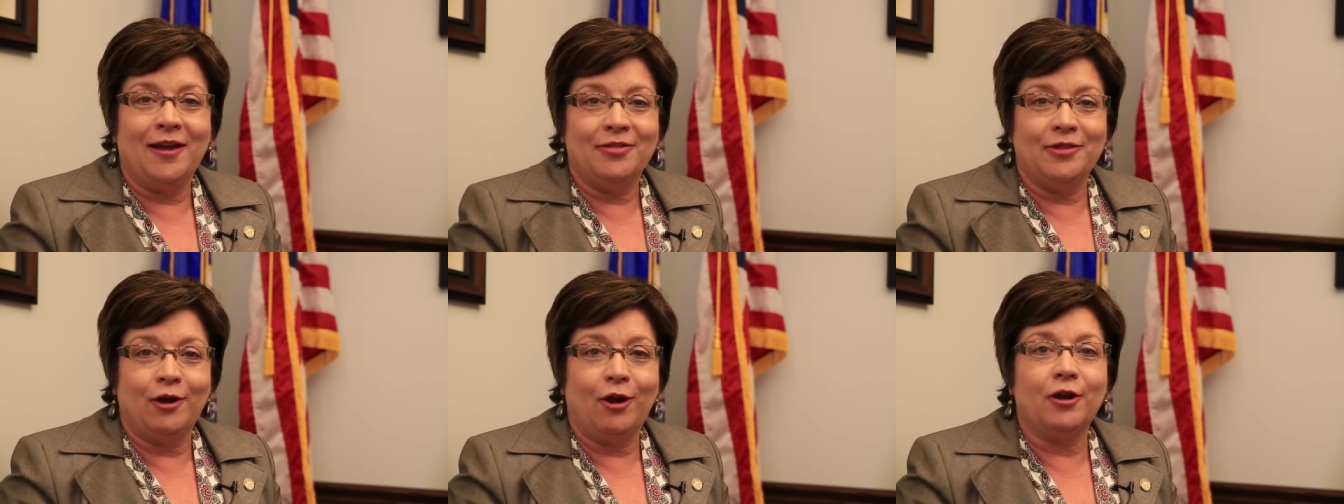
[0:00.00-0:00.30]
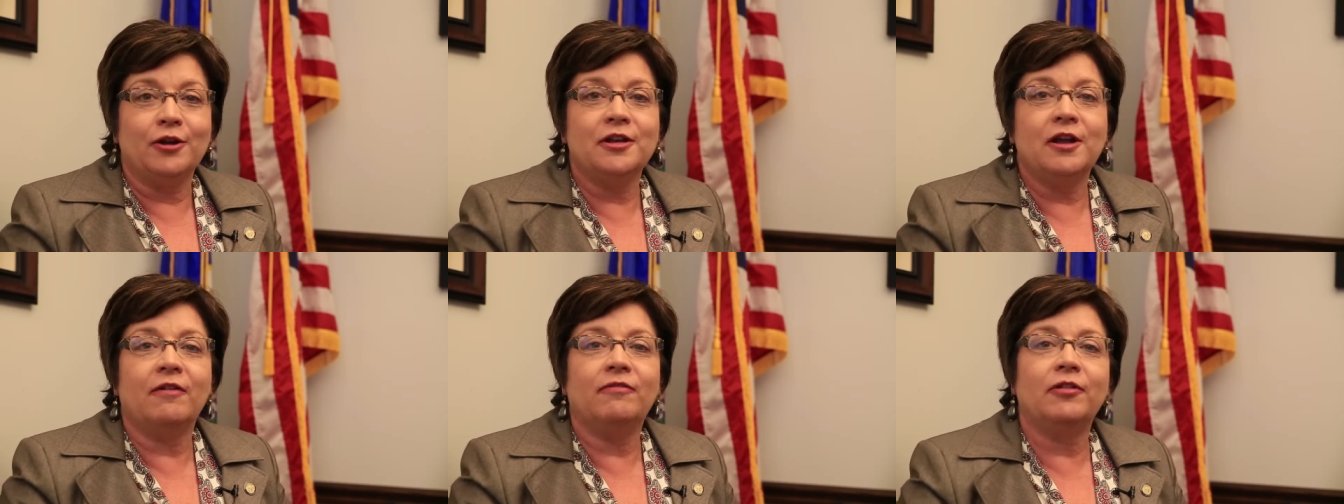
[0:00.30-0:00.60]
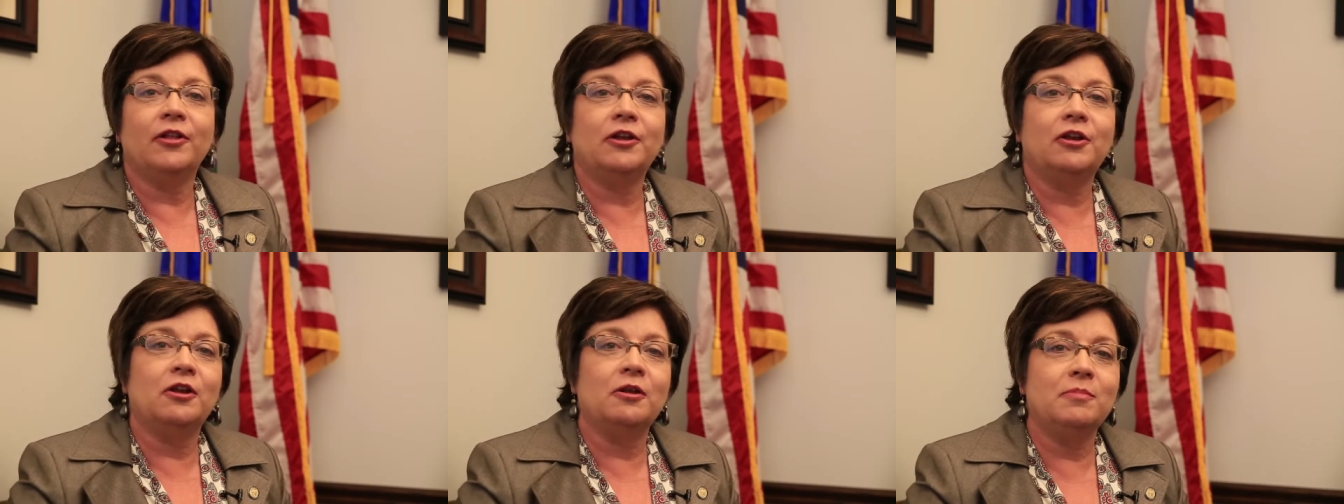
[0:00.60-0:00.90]
there are
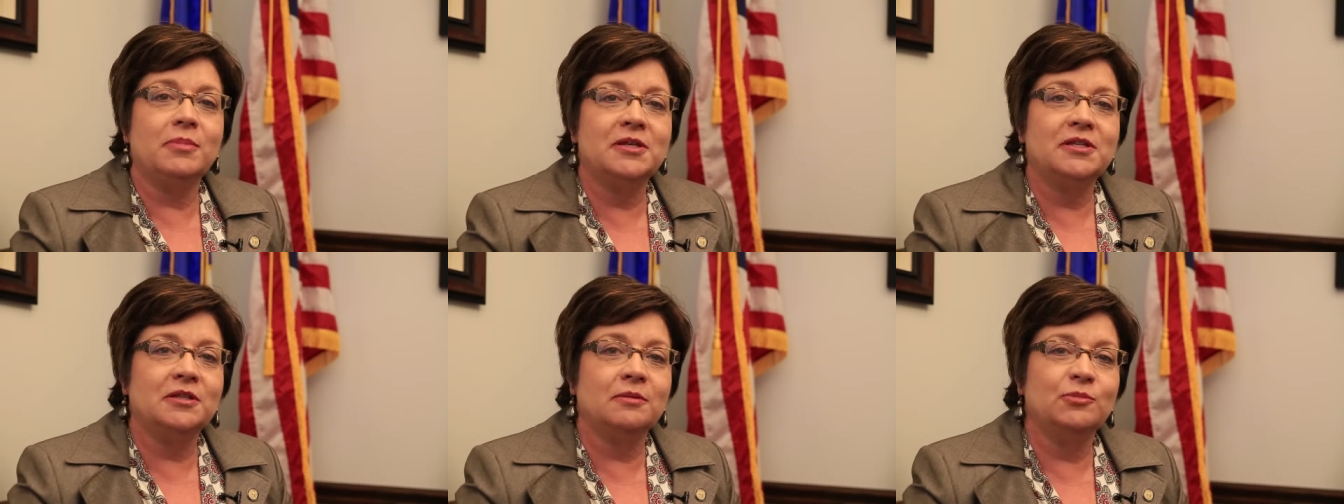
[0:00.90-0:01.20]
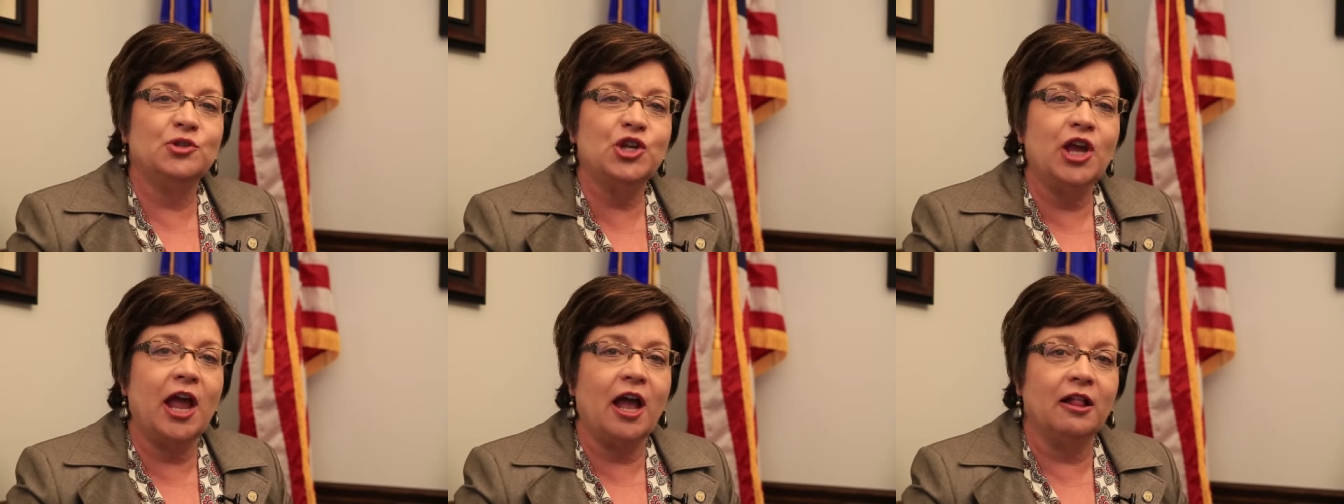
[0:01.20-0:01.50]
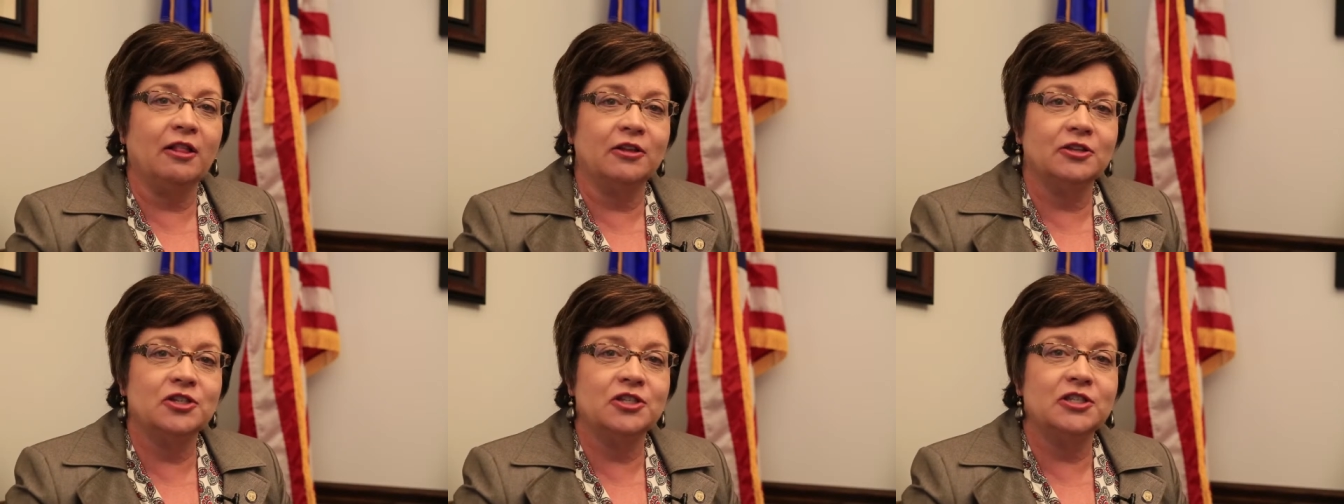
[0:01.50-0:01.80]
definitely going to be some
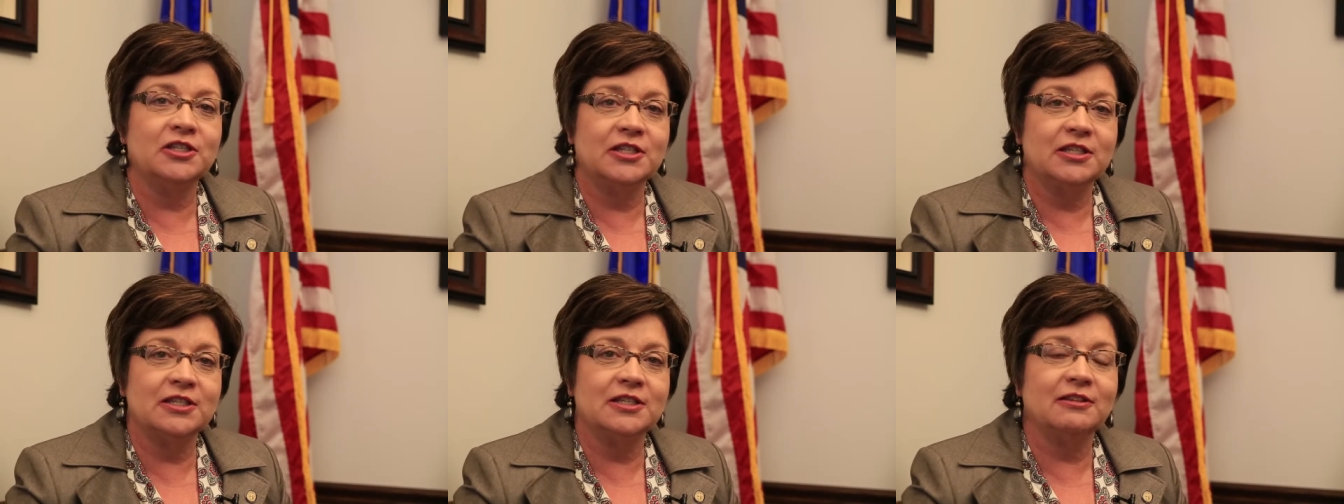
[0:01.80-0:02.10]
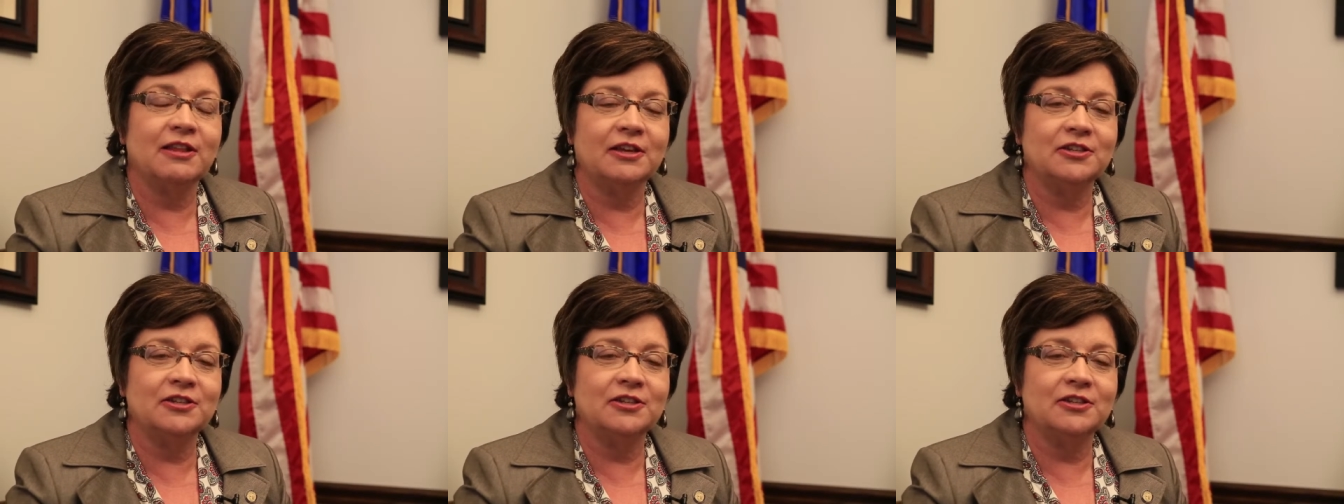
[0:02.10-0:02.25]
challenges this